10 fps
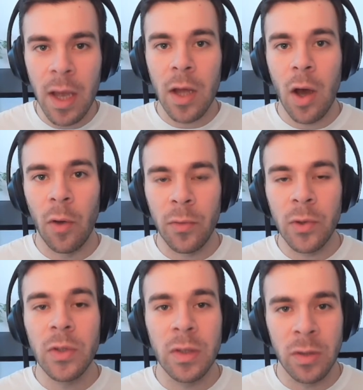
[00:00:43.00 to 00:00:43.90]
Of
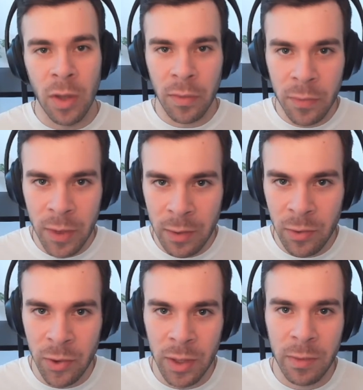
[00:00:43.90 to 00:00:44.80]
course, don't forget to
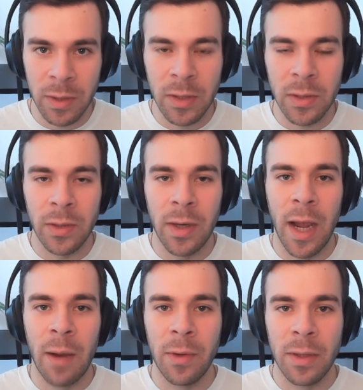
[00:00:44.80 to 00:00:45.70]
join our Discord and
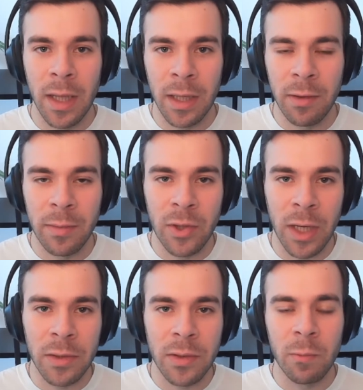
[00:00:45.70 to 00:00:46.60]
our Telegram
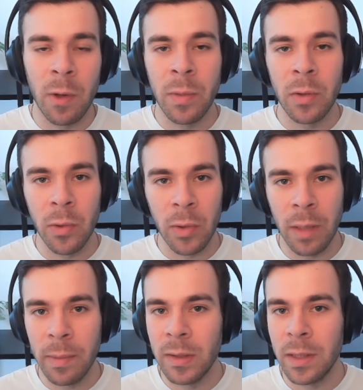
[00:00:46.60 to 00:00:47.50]
channels. We've been talking
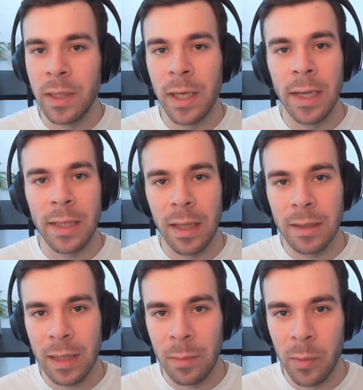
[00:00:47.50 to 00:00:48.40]
about Zilliqa in the last
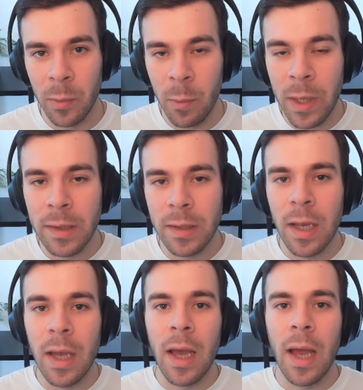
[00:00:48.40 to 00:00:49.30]
couple of weeks.
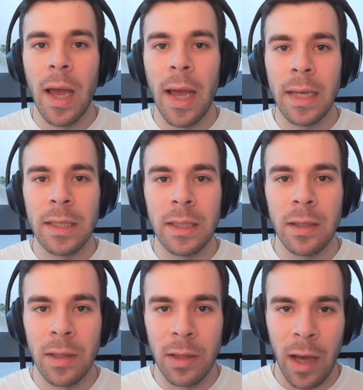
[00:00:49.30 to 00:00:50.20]
And
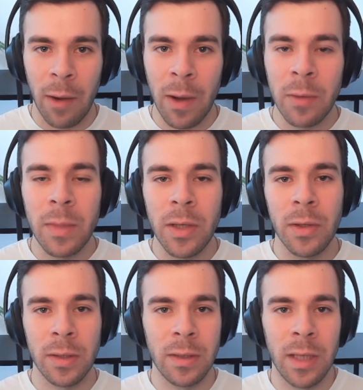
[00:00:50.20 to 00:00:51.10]
around me, you
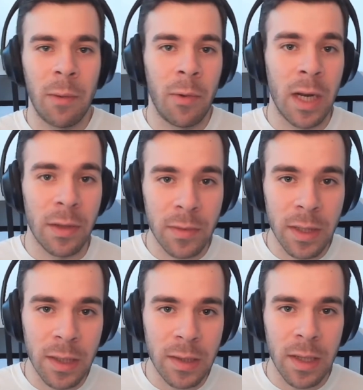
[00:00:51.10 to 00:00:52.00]
can see our
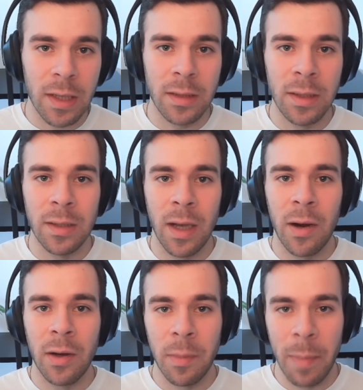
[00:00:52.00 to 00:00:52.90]
NFTs. These
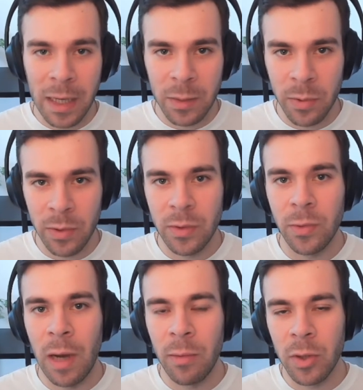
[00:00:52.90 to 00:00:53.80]
are the passports to
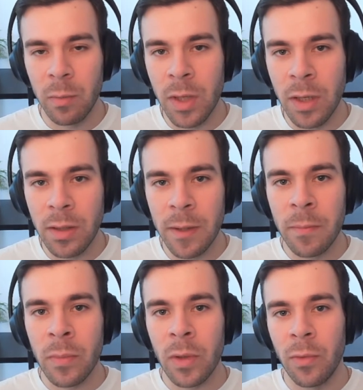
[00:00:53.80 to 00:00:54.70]
our community
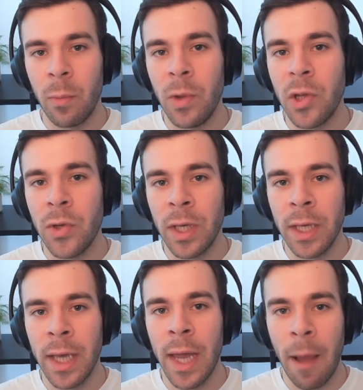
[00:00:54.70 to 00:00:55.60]
from which you can
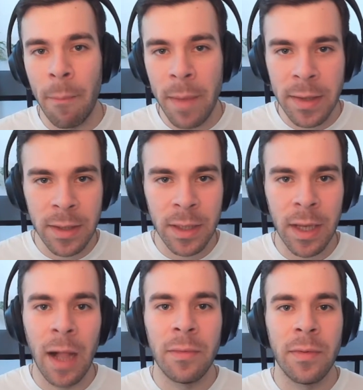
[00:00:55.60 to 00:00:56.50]
get amazing
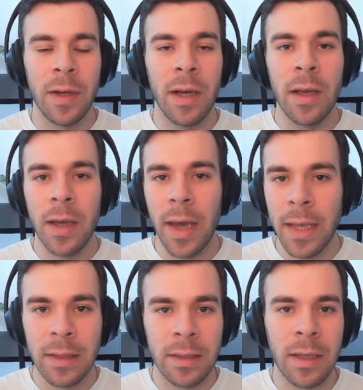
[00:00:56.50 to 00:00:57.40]
alpha,
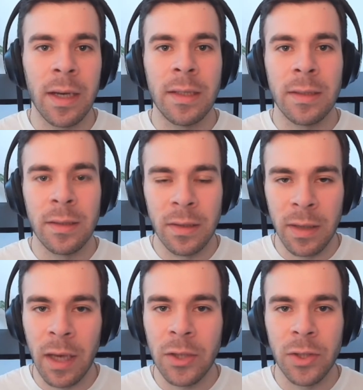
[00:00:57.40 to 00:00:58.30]
insights,
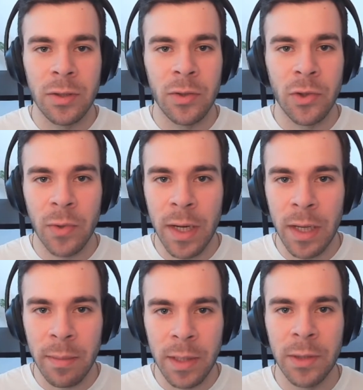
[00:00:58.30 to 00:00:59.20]
discussion,
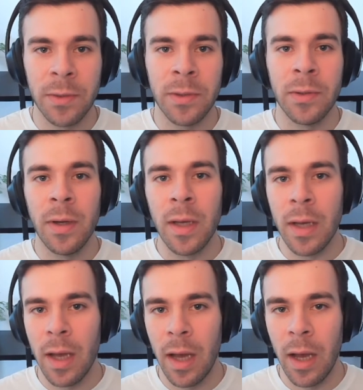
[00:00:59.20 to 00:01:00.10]
trading material,
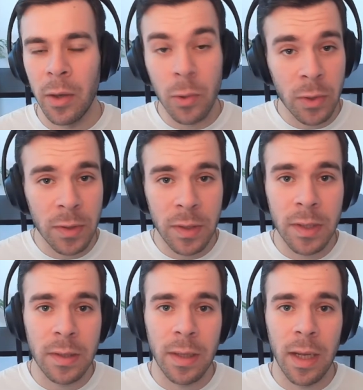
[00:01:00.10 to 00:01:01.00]

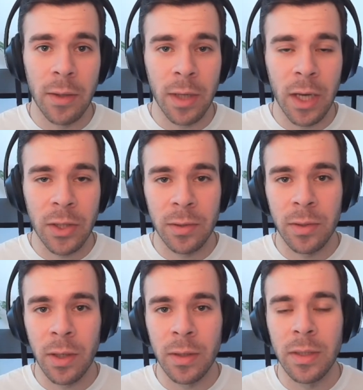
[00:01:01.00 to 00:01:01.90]
courses, educational
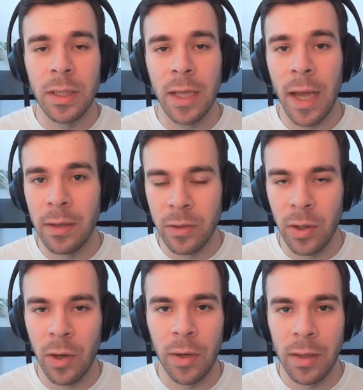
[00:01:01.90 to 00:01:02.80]
content, and so
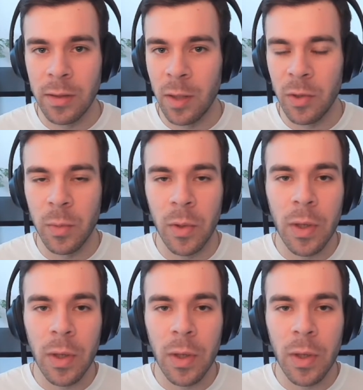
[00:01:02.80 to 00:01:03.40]
on and so much more.